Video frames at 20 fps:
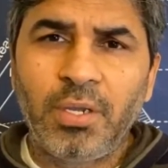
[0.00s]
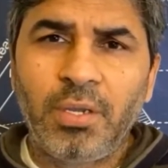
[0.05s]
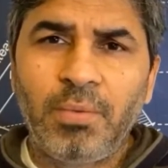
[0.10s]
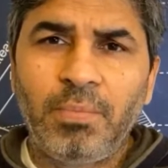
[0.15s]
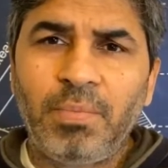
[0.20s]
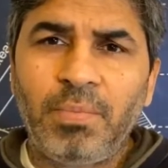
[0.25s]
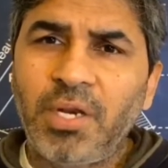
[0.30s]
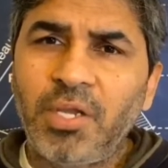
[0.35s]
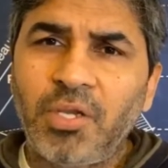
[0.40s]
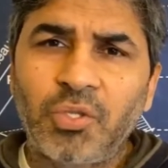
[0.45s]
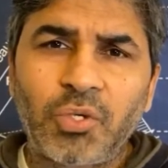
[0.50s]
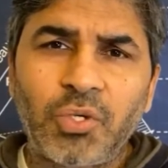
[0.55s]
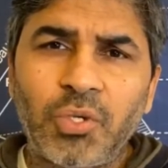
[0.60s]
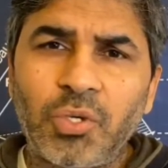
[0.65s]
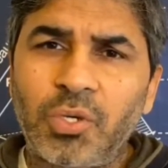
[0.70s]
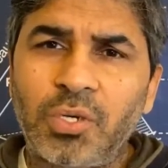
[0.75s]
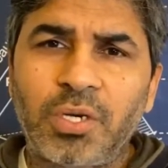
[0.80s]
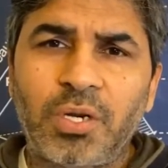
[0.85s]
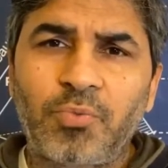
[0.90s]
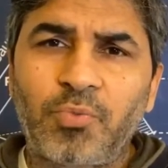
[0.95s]
Many of the
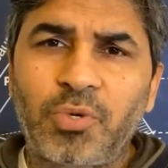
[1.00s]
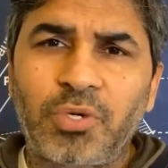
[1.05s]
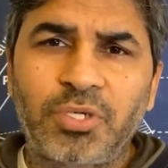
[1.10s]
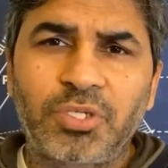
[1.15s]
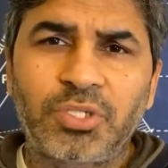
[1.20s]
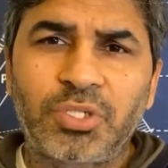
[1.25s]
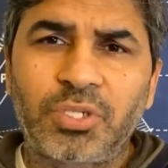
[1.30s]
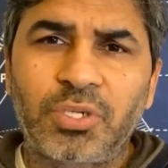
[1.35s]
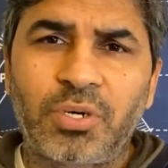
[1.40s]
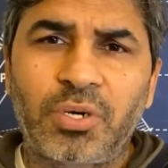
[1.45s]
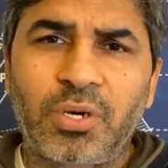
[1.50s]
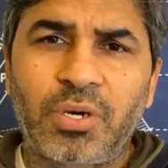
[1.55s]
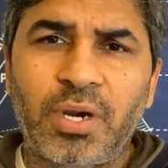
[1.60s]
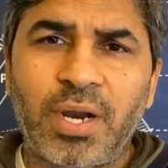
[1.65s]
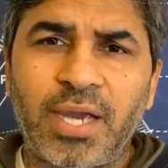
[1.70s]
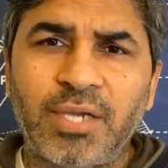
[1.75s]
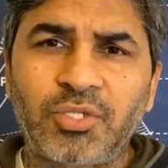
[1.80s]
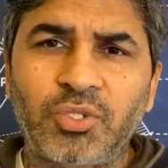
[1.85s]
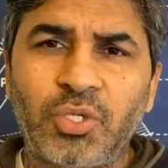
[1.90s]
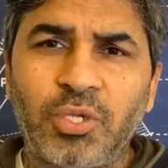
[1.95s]
neural networks are
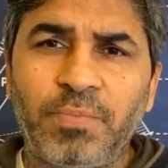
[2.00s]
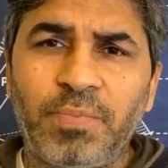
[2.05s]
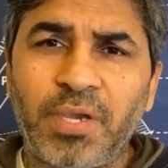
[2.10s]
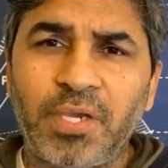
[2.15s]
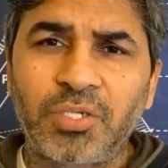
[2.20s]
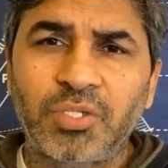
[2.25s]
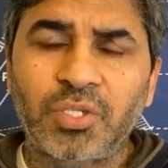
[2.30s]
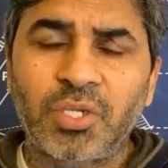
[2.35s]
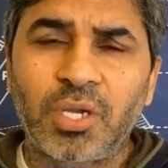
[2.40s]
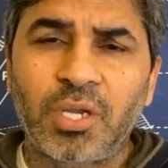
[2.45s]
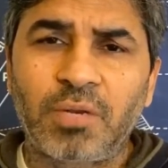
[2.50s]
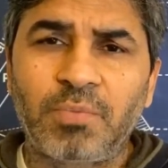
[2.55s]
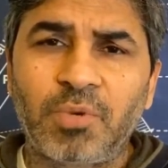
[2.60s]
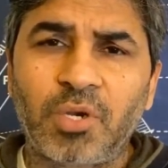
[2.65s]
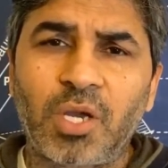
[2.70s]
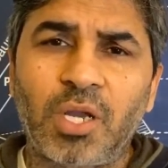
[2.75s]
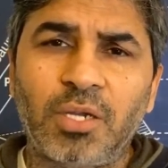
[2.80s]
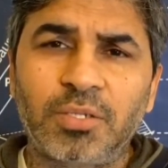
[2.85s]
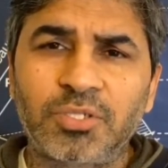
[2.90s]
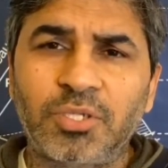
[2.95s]
actually based on
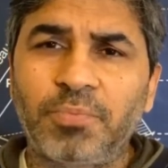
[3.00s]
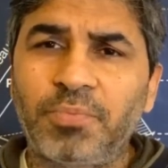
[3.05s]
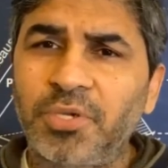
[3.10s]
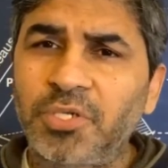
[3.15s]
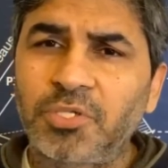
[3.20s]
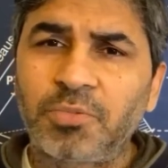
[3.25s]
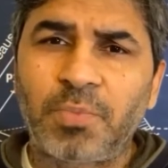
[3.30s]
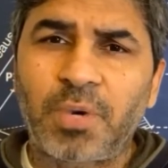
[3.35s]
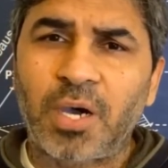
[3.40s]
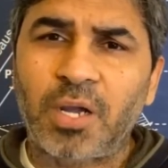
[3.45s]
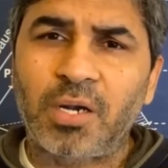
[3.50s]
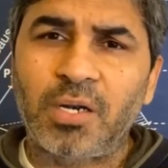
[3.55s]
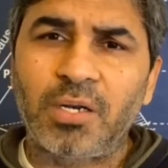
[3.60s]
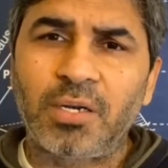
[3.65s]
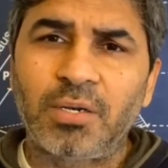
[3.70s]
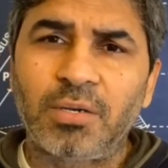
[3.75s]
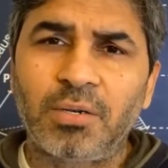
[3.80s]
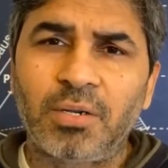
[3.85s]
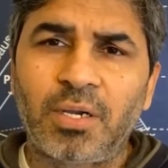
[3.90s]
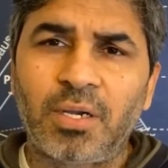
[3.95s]
McCulloch and Pitts
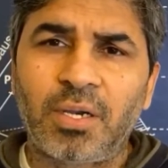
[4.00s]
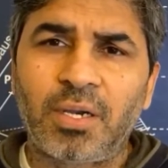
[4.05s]
model,